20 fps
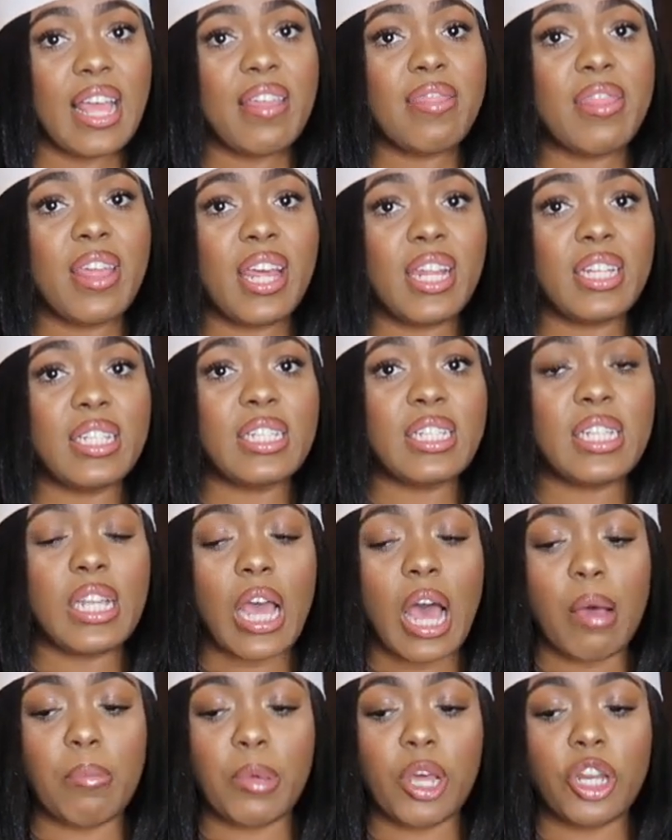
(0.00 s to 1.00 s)
and then
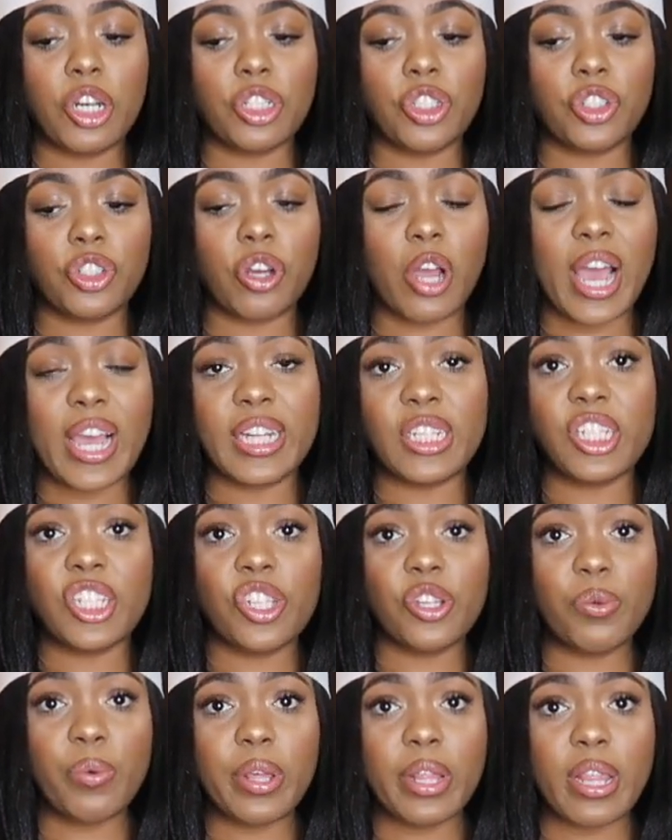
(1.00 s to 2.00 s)
I'm gonna try
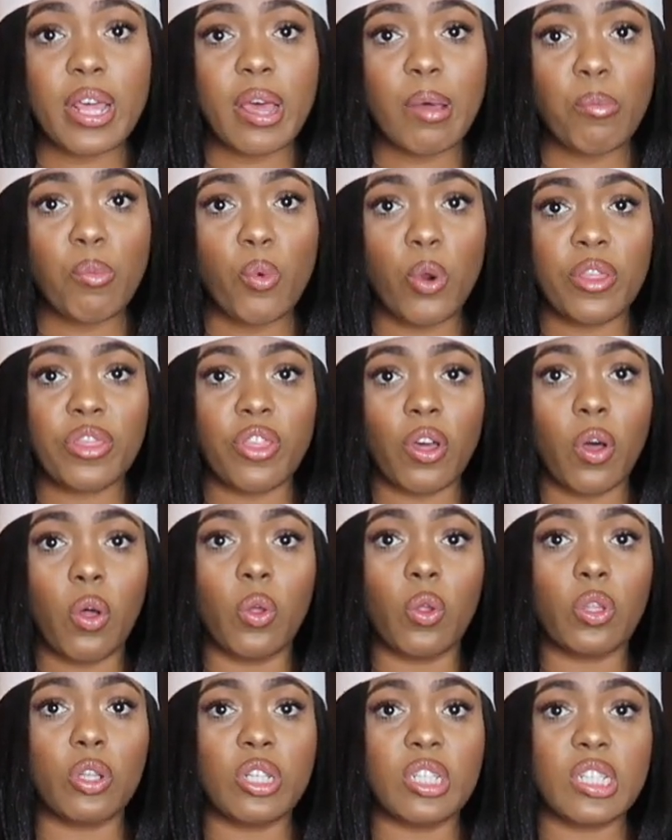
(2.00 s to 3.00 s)
two of them with the
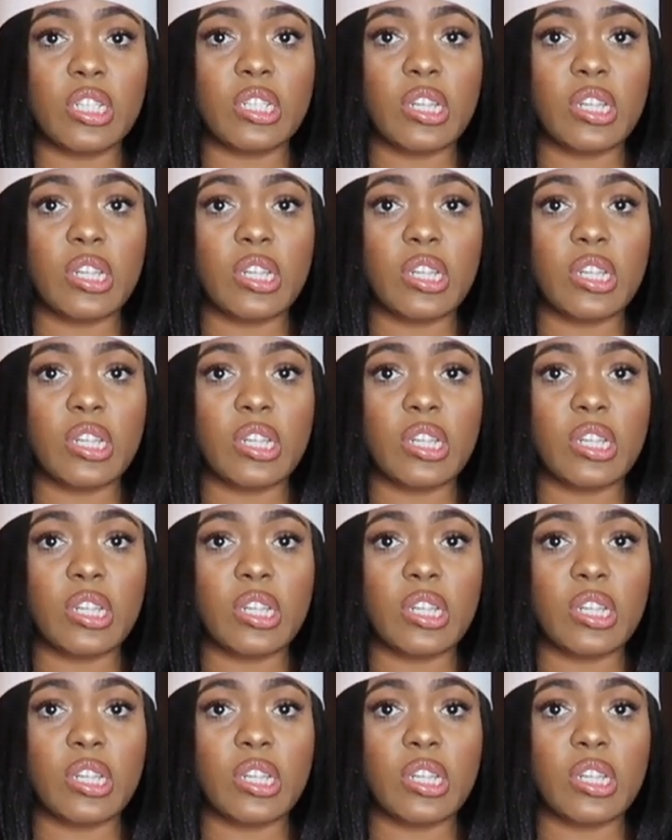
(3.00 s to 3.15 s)
whole